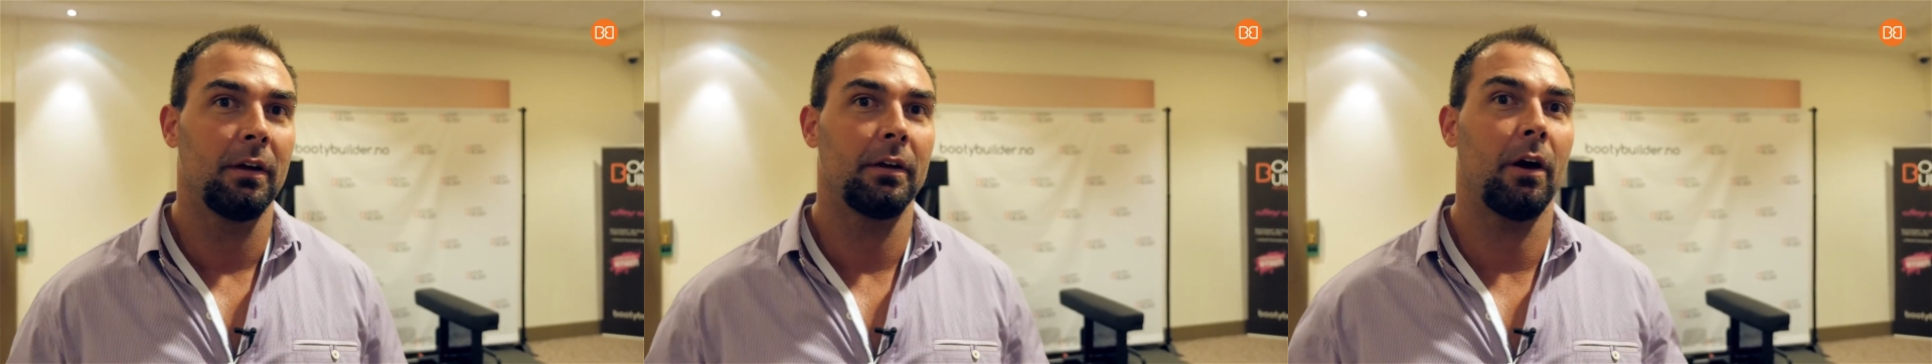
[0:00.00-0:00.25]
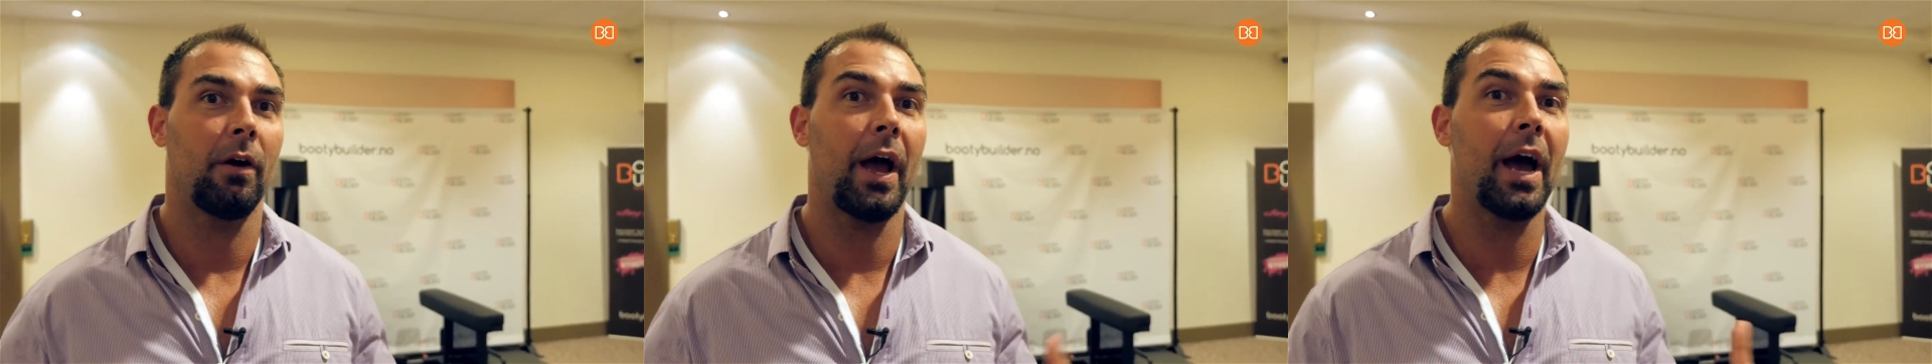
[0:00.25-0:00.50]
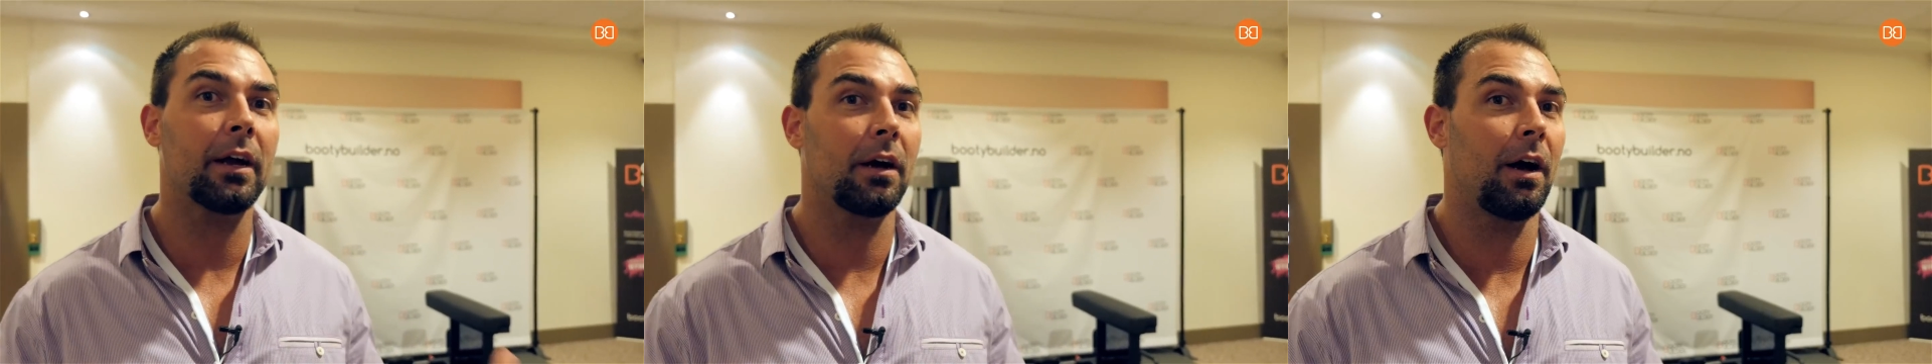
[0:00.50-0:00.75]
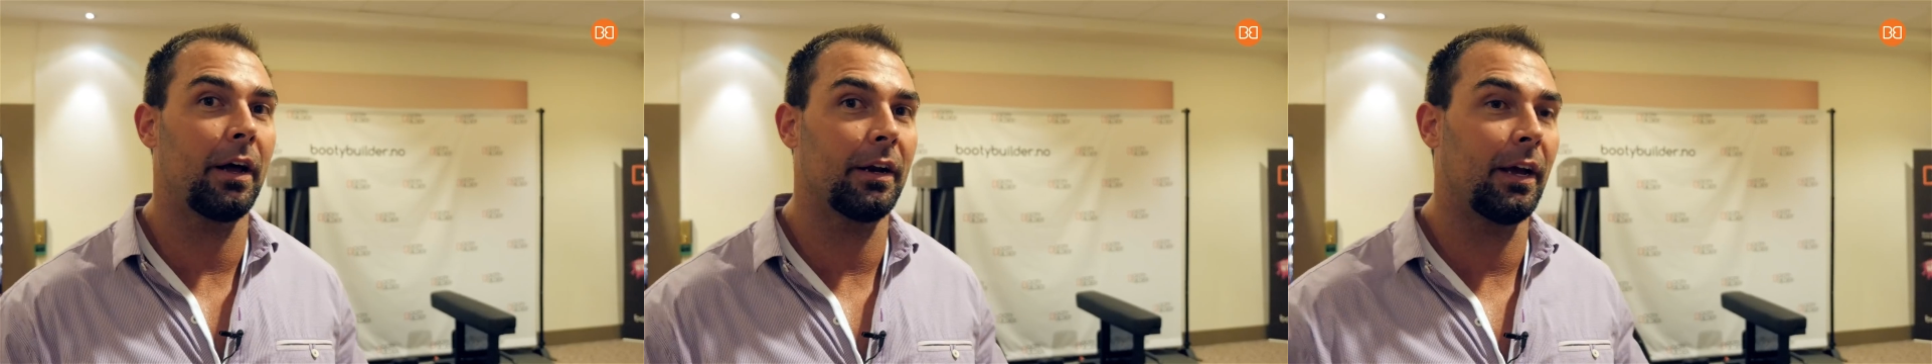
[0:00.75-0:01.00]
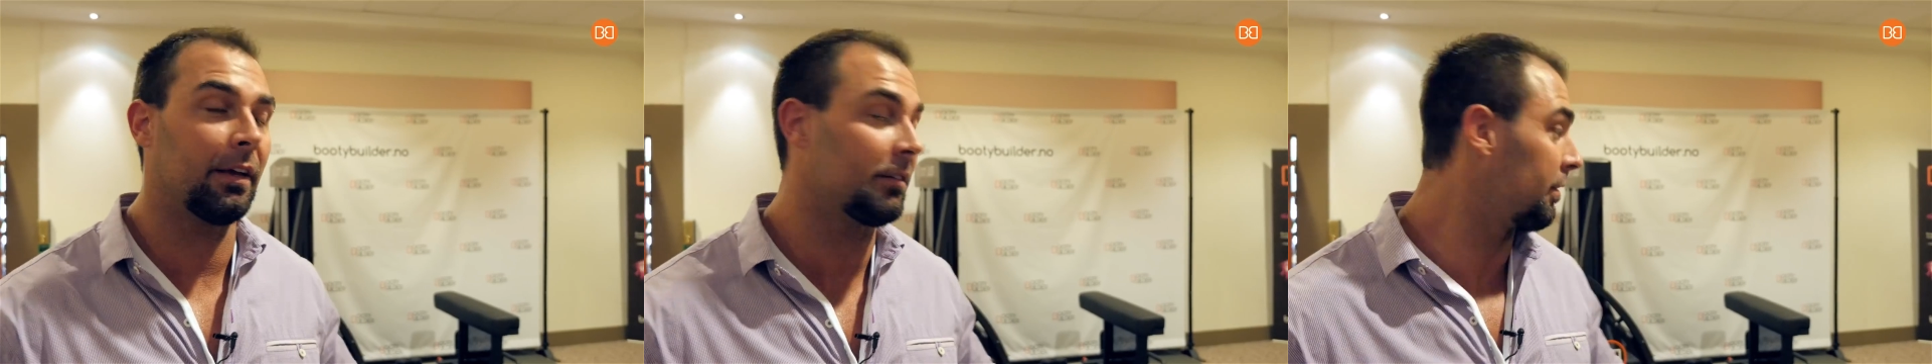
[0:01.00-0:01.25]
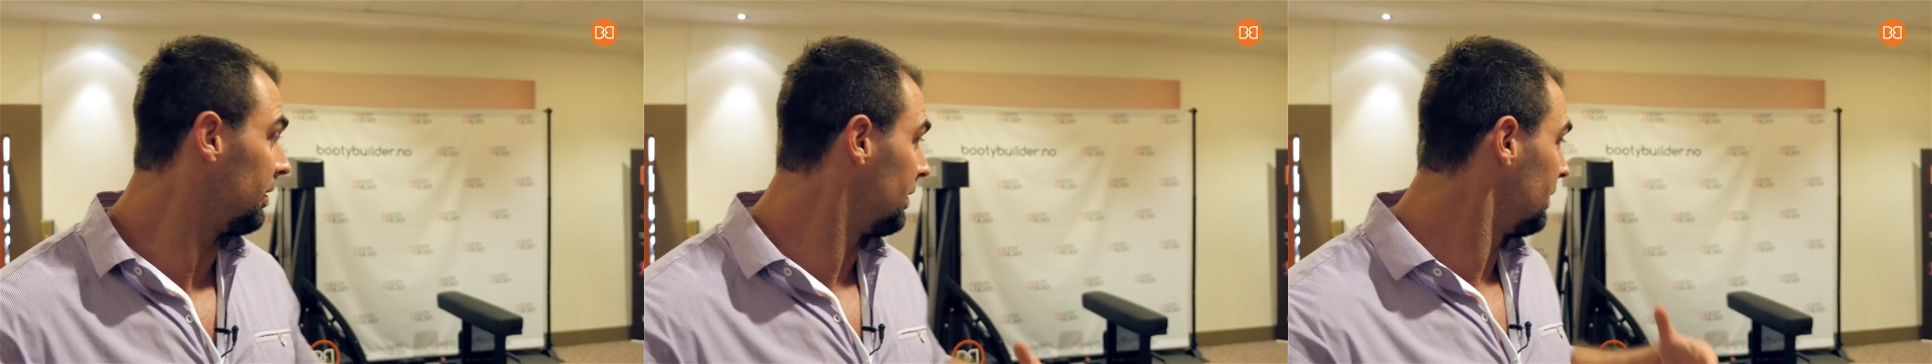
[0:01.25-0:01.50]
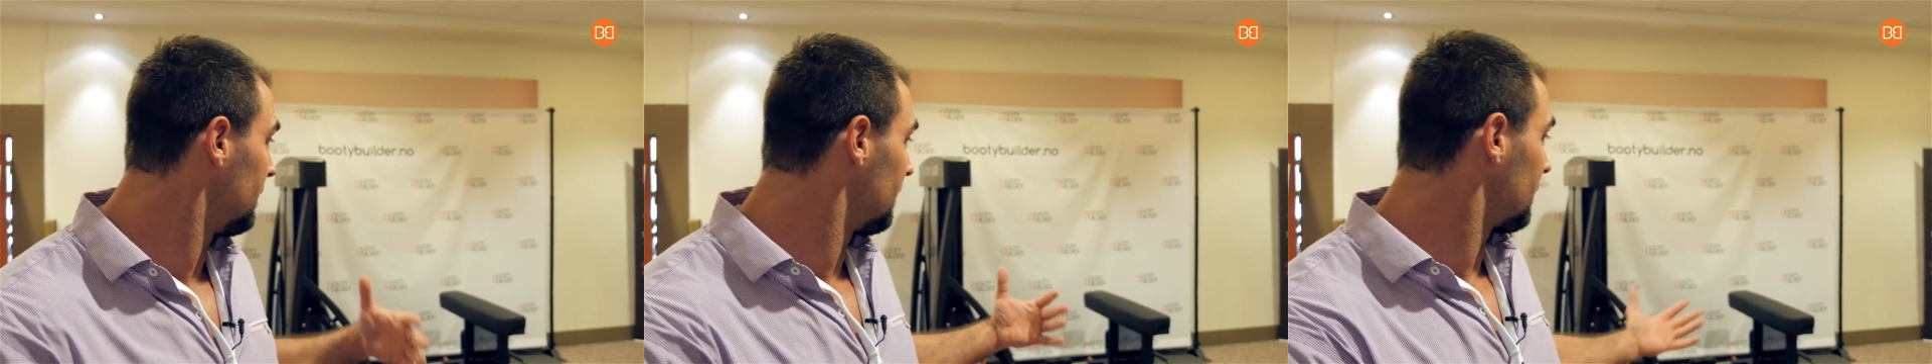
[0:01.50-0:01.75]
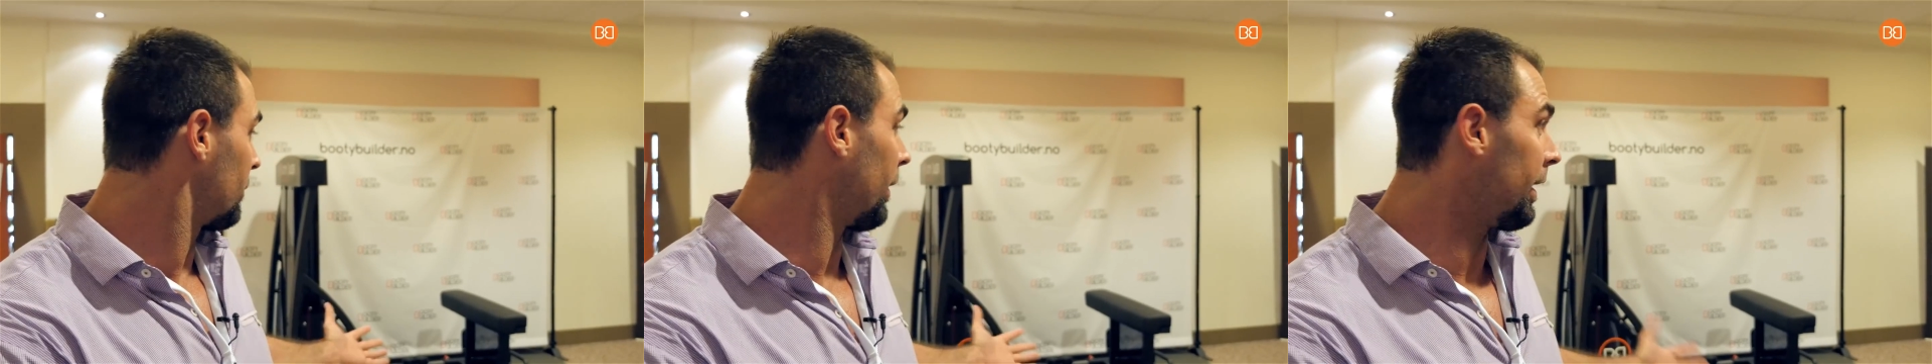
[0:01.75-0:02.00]
Now, Hakon has
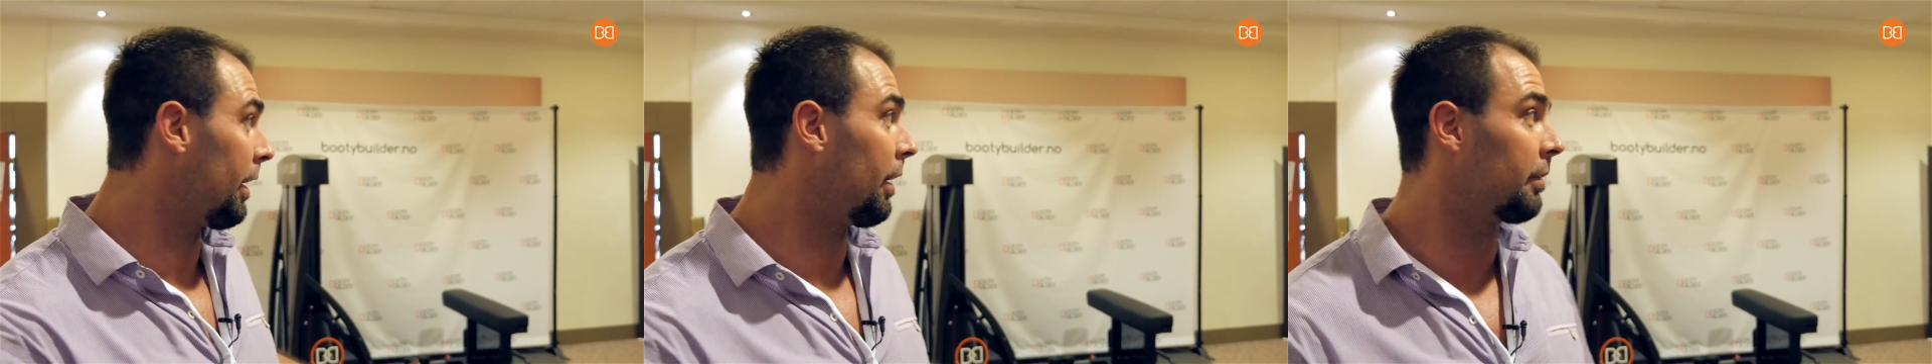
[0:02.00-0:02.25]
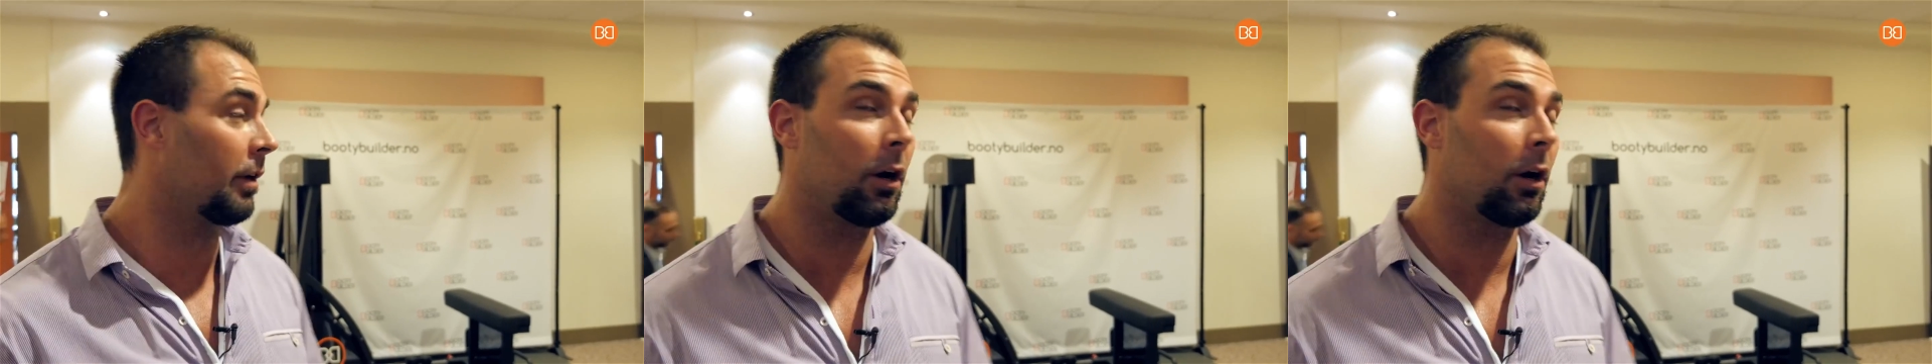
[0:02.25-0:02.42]
created his